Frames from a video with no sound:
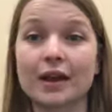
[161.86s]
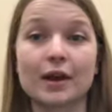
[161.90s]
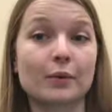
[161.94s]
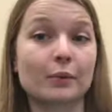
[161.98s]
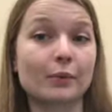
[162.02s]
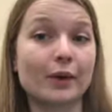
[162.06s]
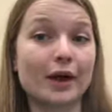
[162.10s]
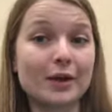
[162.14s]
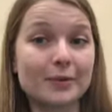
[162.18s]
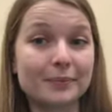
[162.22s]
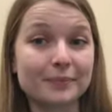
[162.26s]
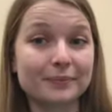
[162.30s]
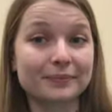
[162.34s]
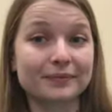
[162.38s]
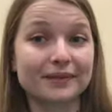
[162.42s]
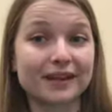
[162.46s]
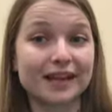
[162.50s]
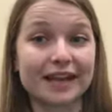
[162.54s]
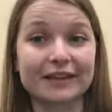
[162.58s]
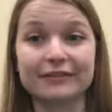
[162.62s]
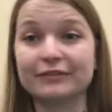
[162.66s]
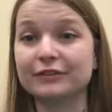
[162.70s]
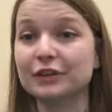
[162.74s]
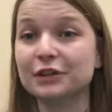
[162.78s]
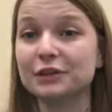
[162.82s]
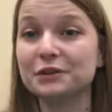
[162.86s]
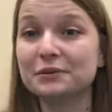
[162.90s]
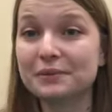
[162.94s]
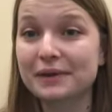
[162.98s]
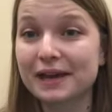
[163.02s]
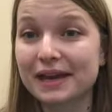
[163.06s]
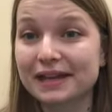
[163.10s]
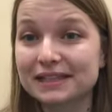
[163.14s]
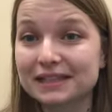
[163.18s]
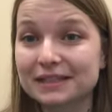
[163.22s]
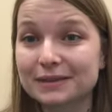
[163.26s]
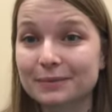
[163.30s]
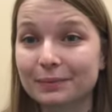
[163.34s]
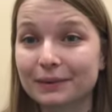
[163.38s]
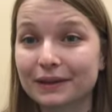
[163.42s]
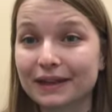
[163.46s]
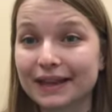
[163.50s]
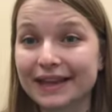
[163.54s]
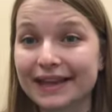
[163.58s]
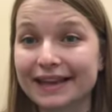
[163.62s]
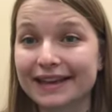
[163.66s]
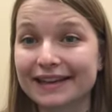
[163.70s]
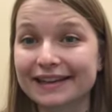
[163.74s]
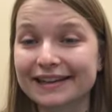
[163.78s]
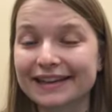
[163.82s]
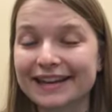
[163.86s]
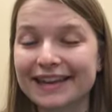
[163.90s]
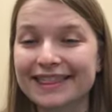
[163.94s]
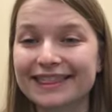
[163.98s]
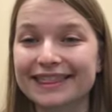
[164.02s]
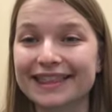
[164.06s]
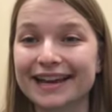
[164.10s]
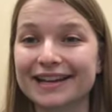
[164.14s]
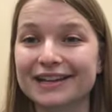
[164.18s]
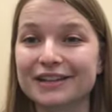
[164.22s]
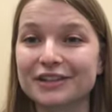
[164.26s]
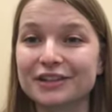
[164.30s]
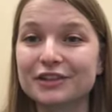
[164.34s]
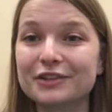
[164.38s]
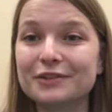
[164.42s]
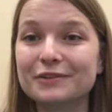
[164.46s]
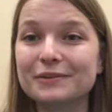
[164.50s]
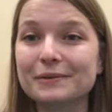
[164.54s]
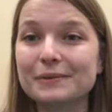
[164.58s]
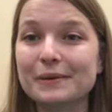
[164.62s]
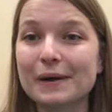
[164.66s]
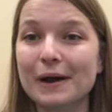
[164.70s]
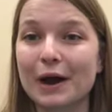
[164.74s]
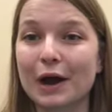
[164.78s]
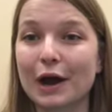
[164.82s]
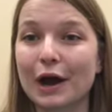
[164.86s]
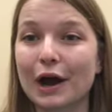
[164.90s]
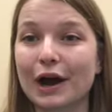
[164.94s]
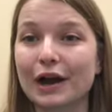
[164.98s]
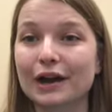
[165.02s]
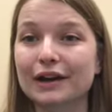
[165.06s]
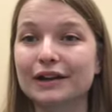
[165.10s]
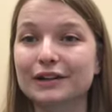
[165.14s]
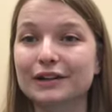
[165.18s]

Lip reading: Well, if you guessed plant, then you are